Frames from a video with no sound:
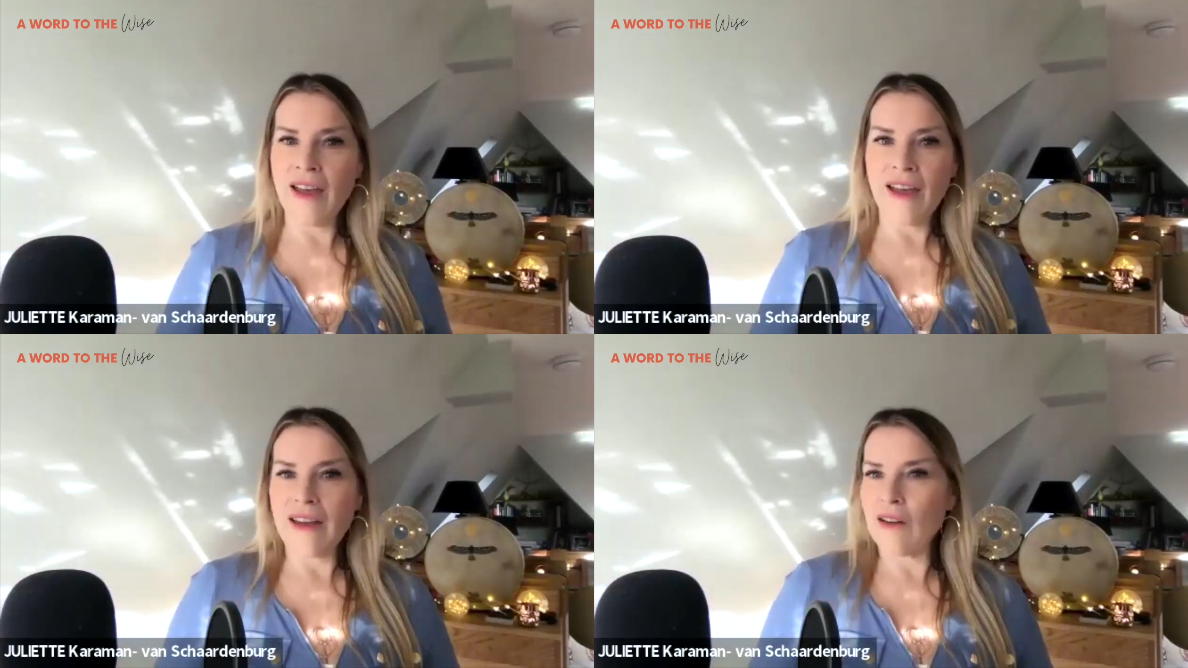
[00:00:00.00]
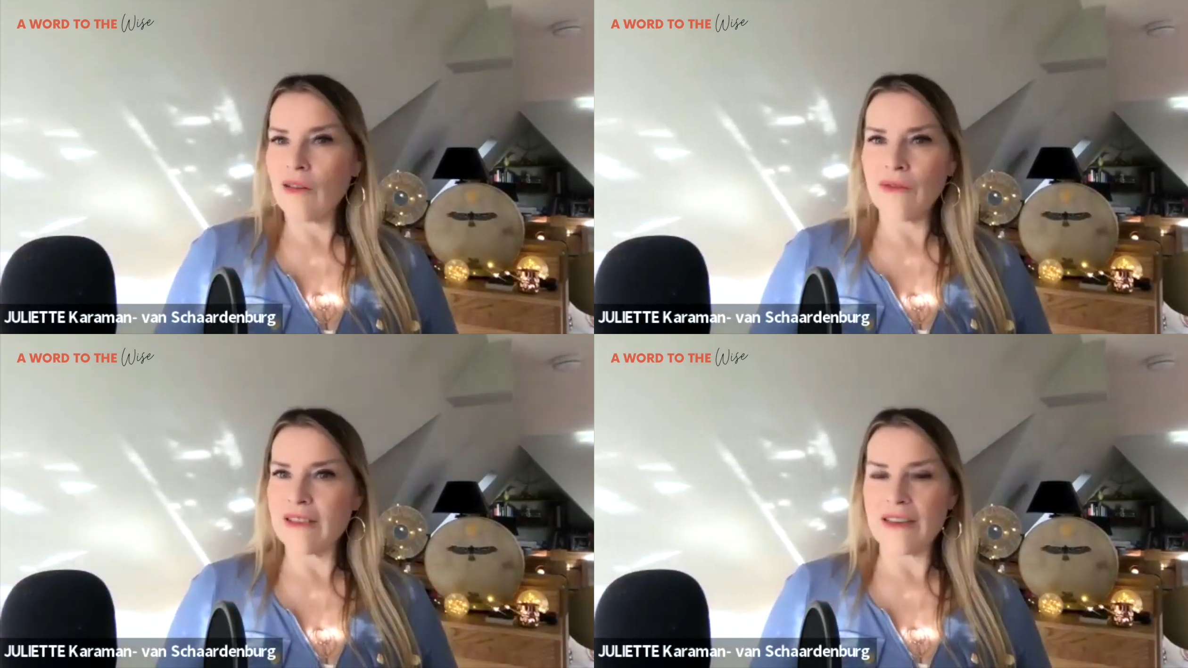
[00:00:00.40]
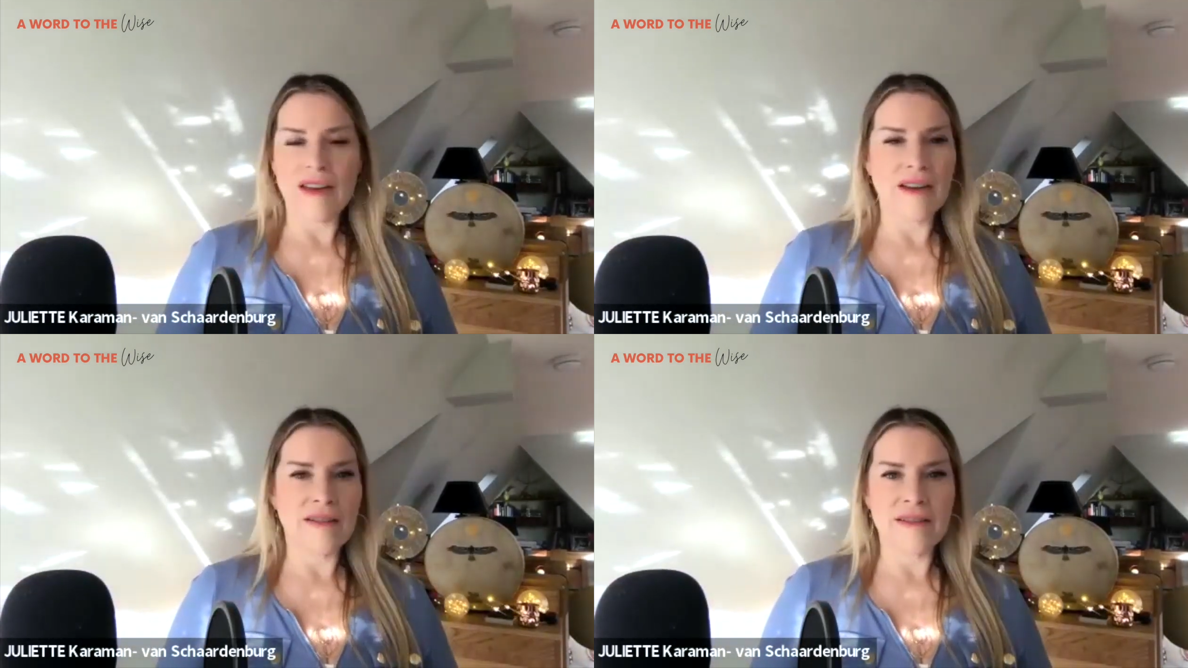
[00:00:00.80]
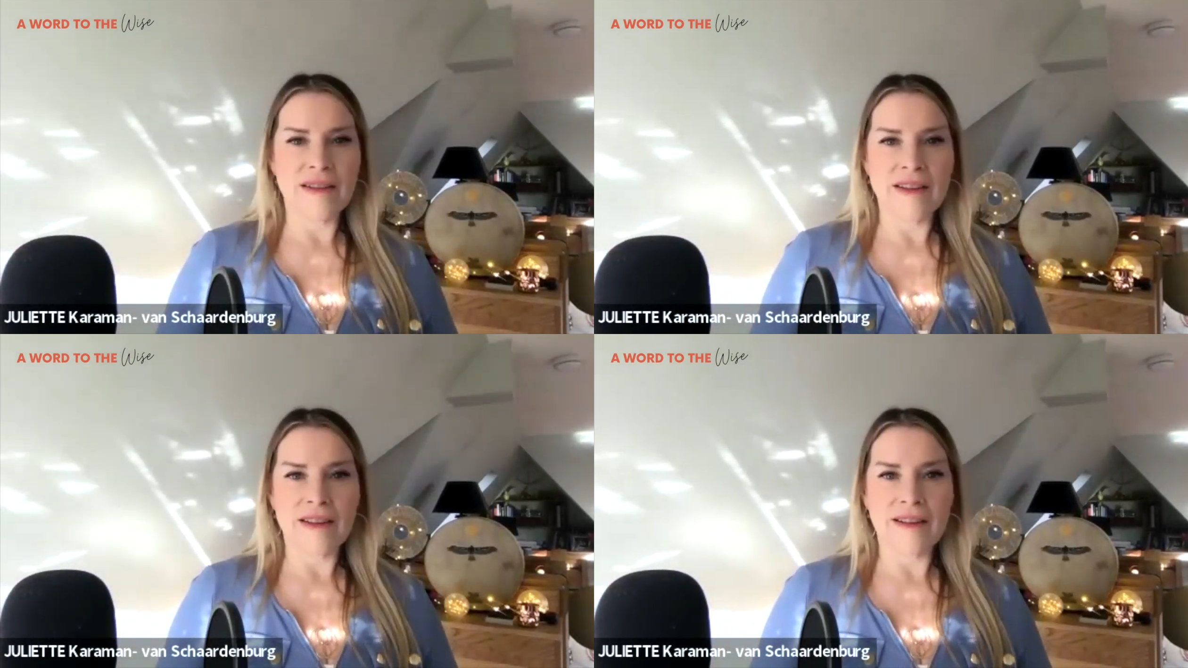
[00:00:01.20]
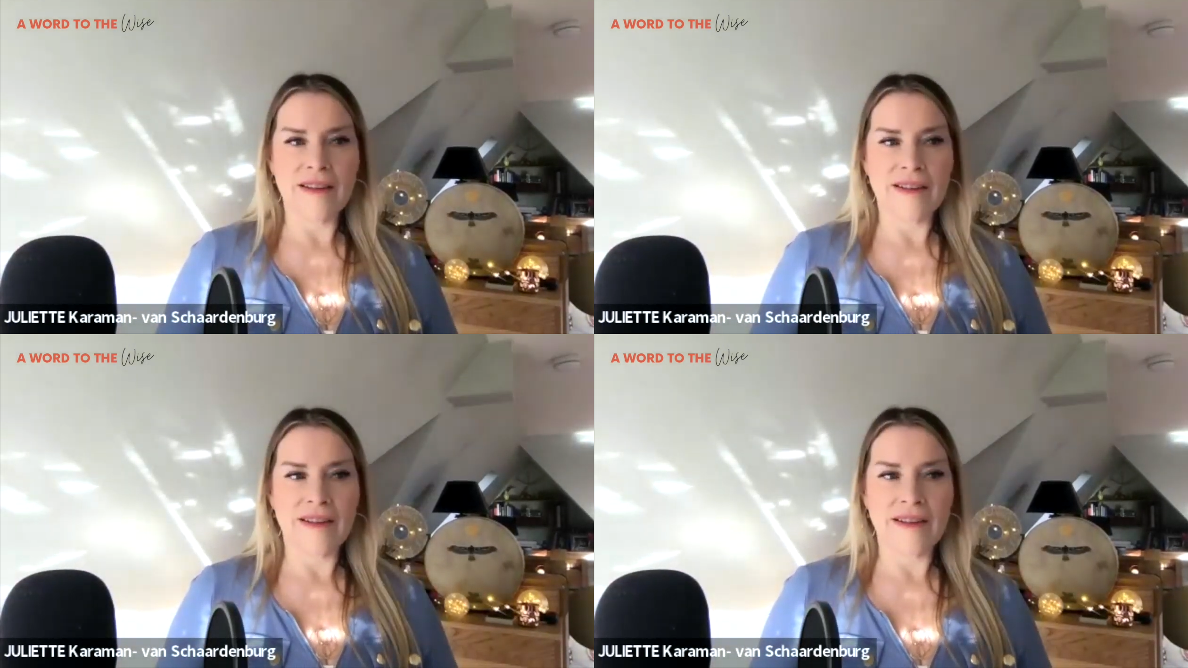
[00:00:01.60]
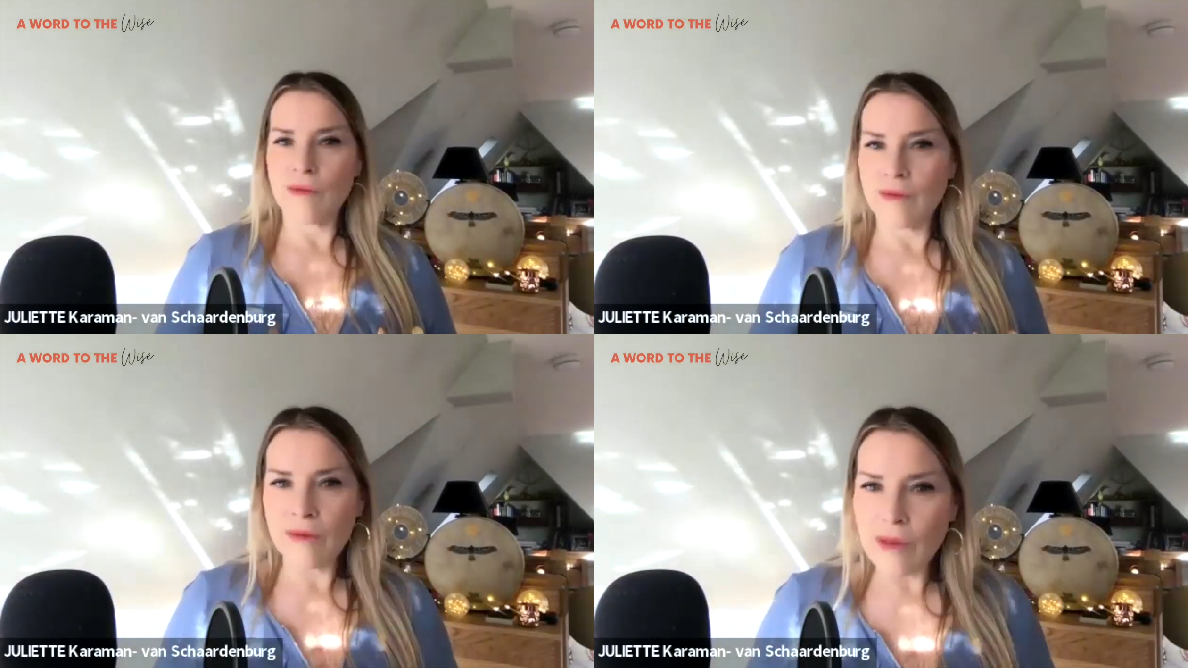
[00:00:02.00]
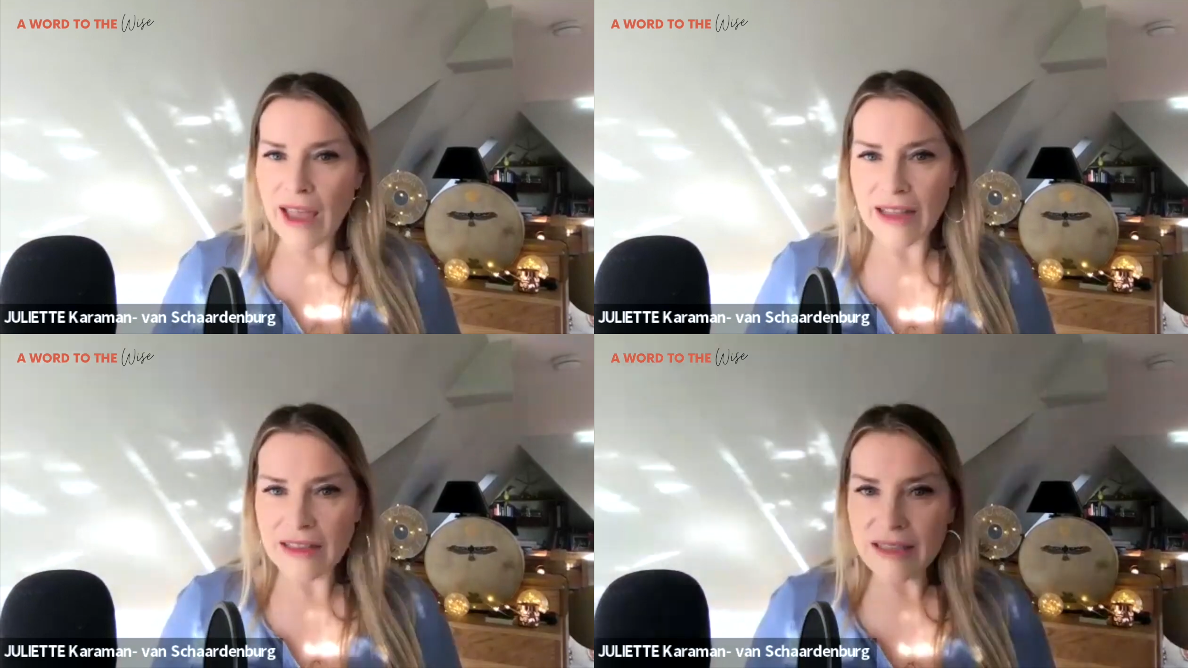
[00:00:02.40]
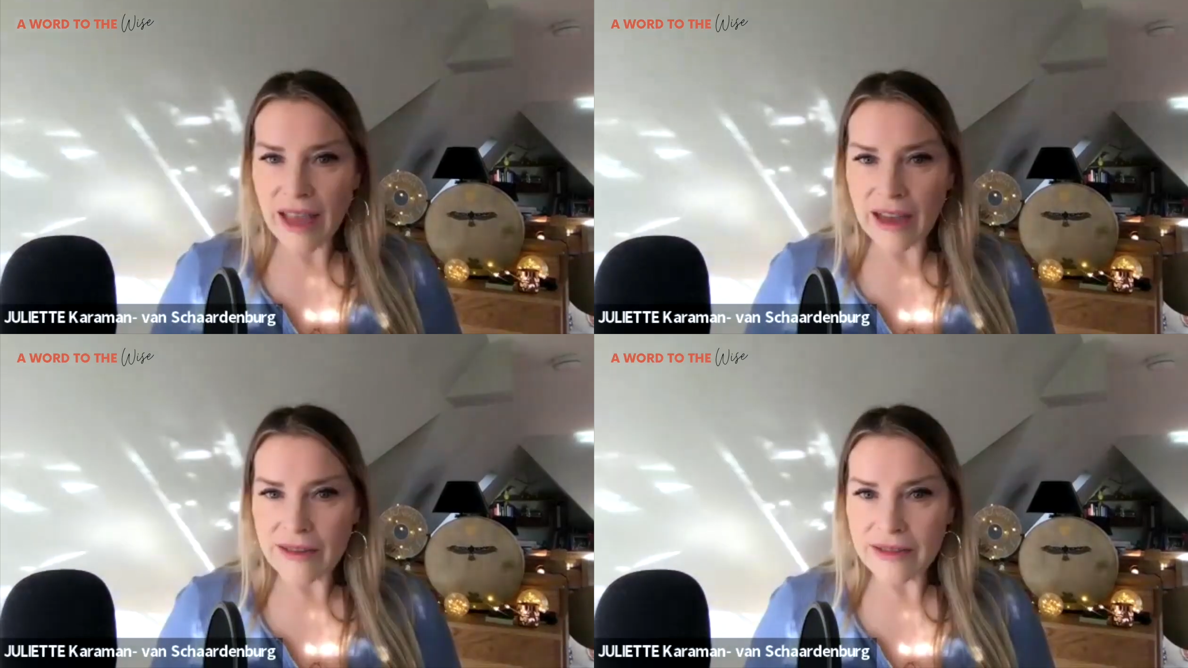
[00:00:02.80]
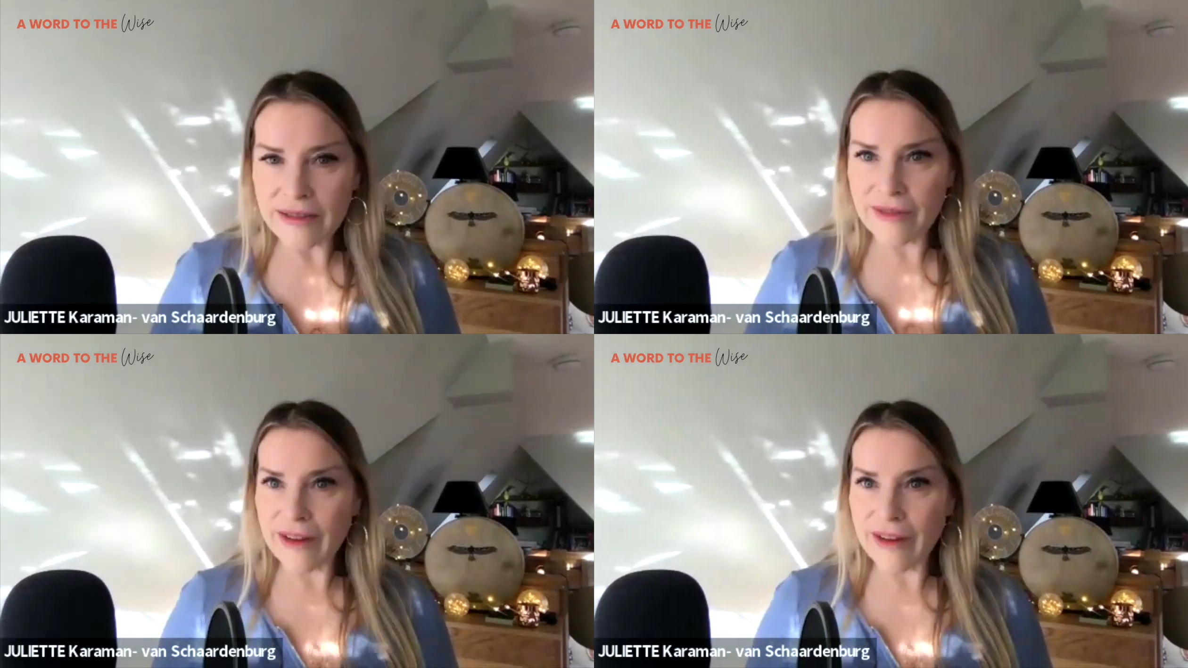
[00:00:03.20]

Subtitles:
And all of a sudden it was like, we had sex. I'm